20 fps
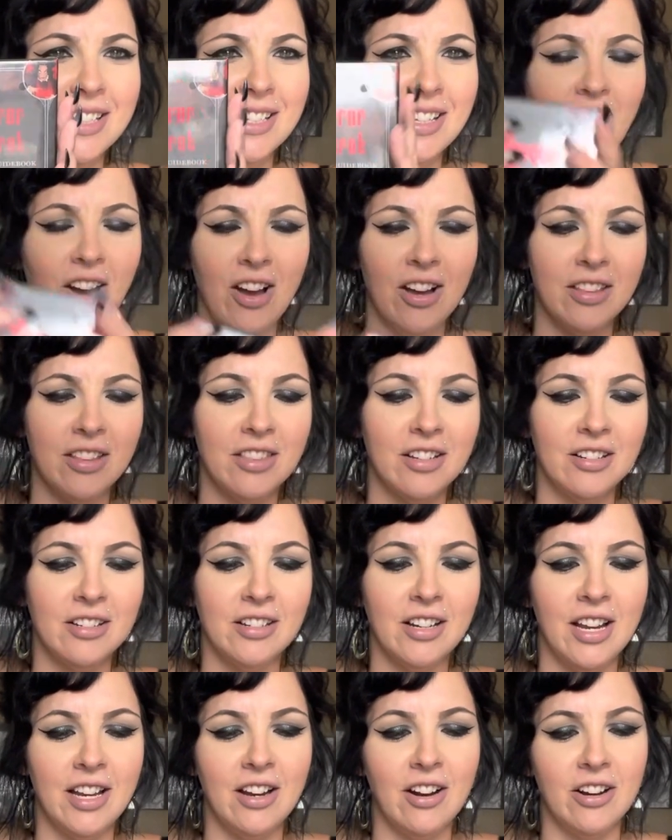author
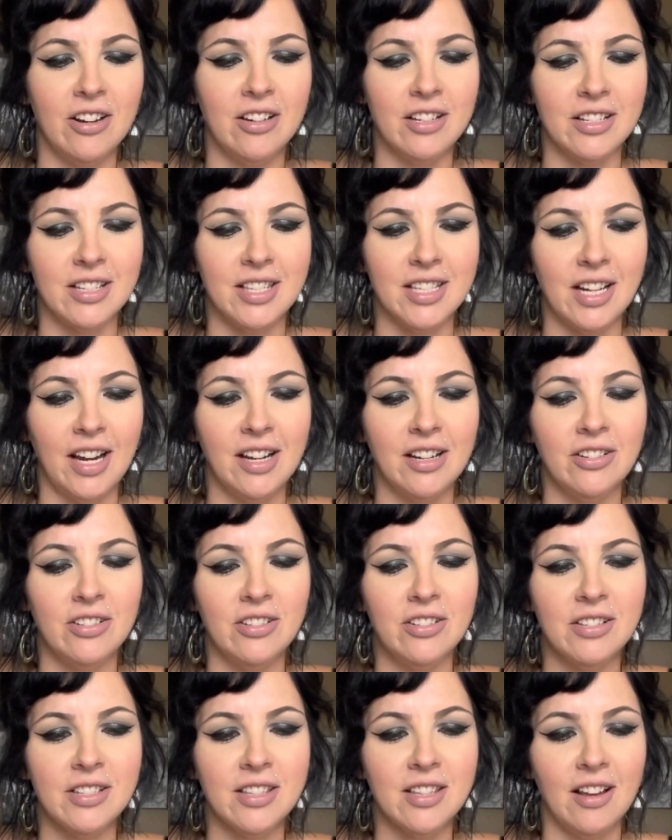and artist
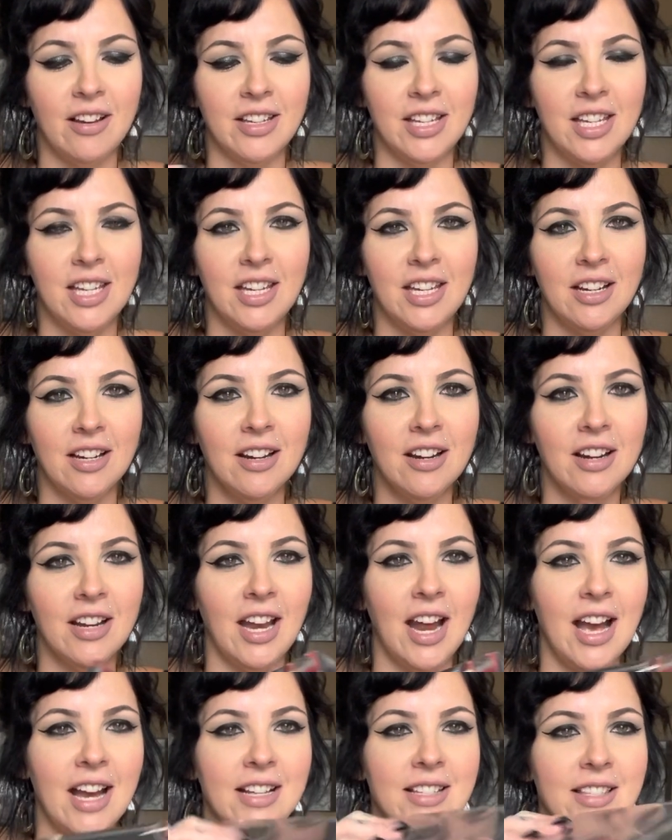titles here.
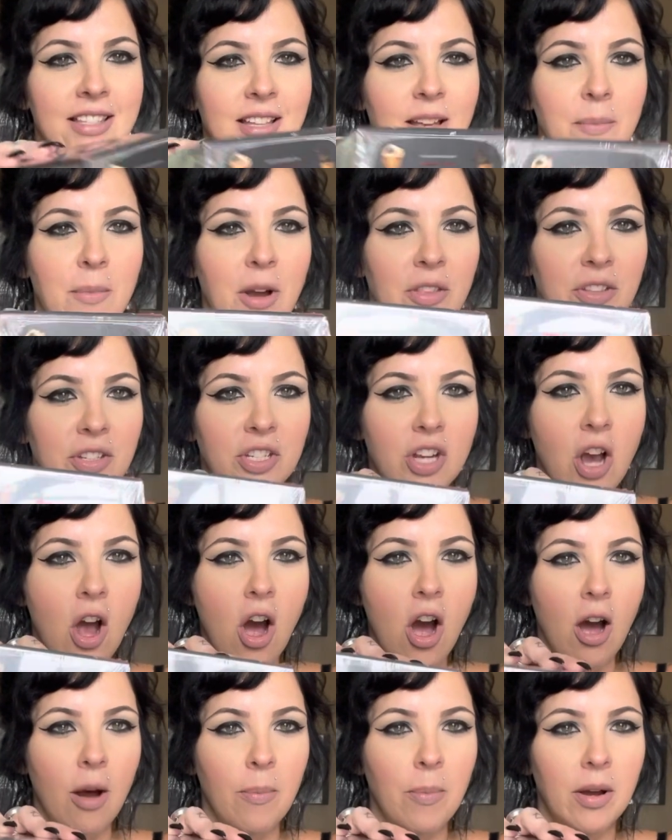It has them on the
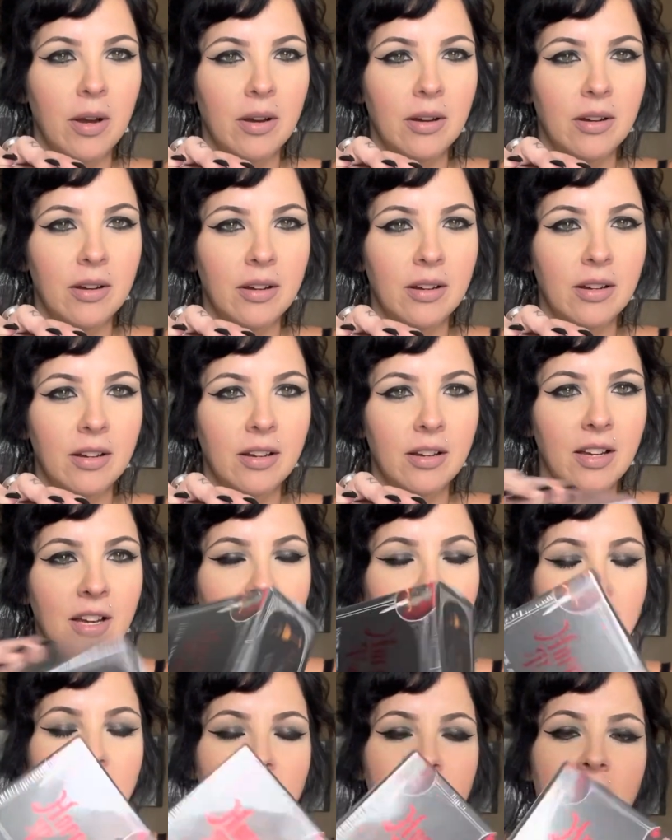top.
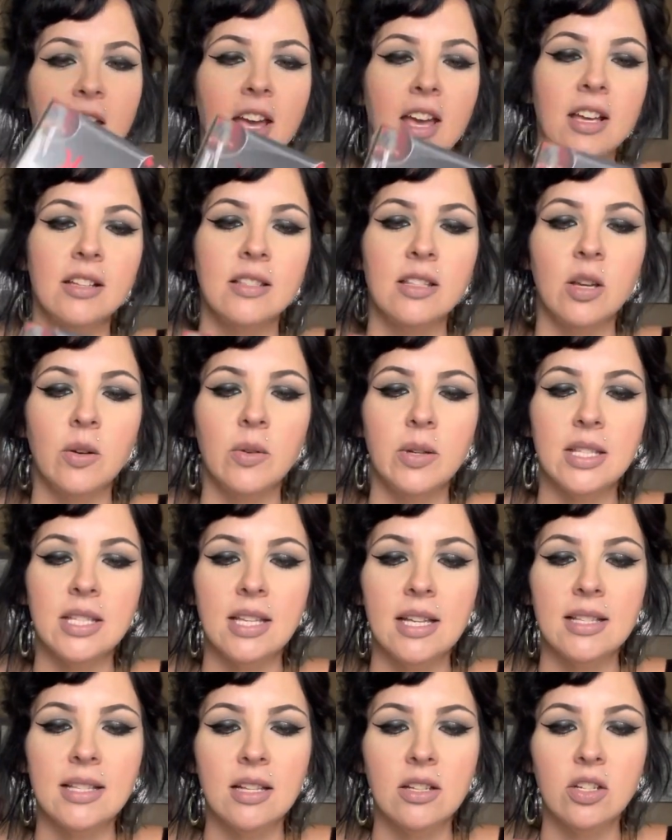So it
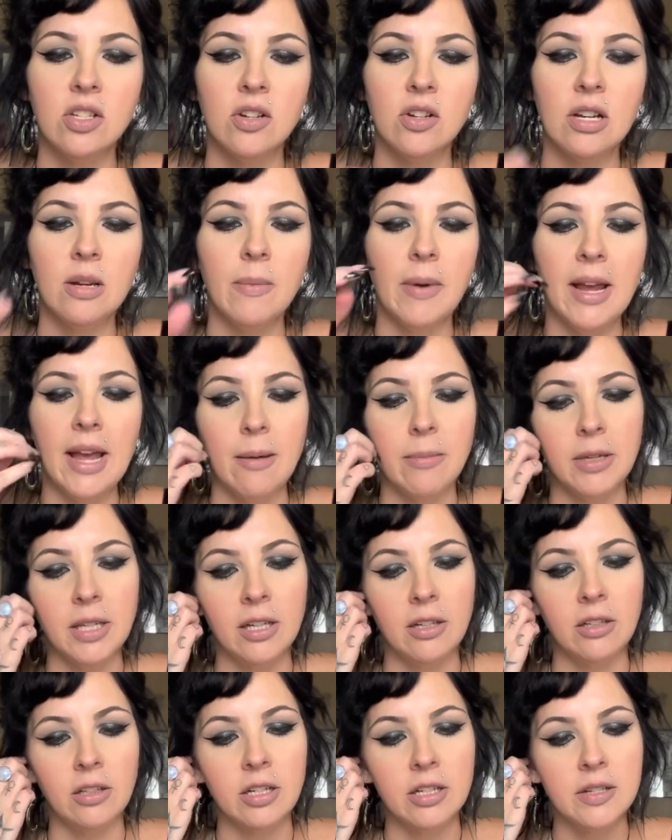says illustrated by
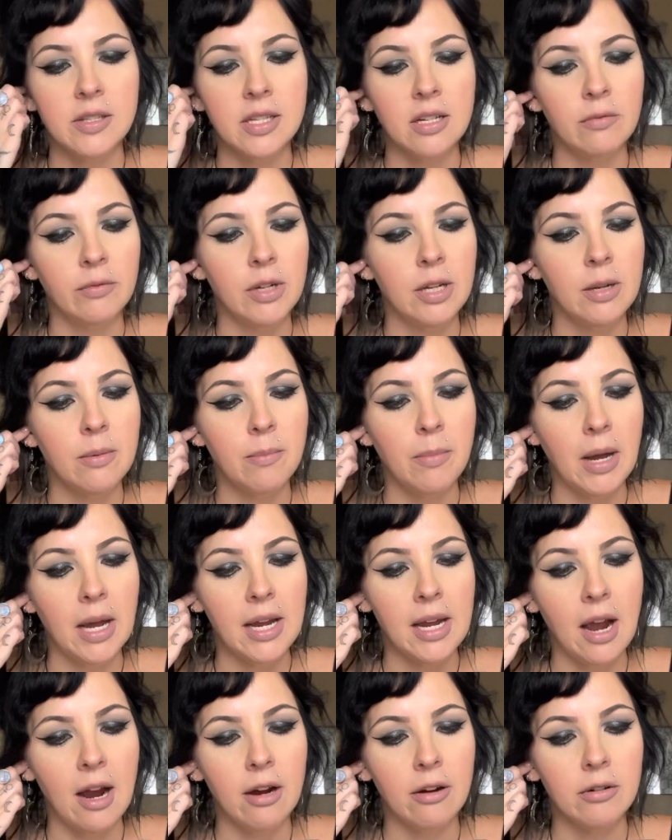Abigail Larson, written
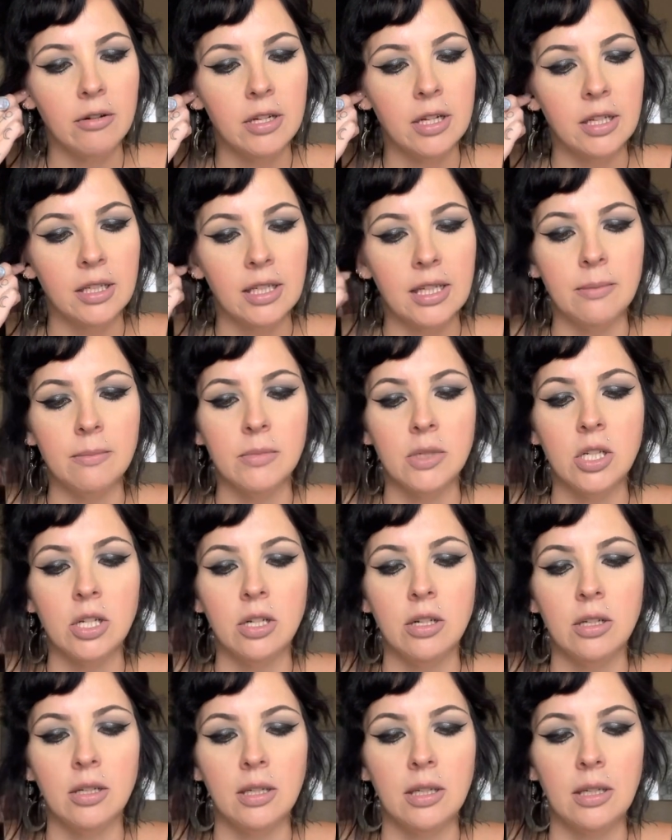by Aria Gimter,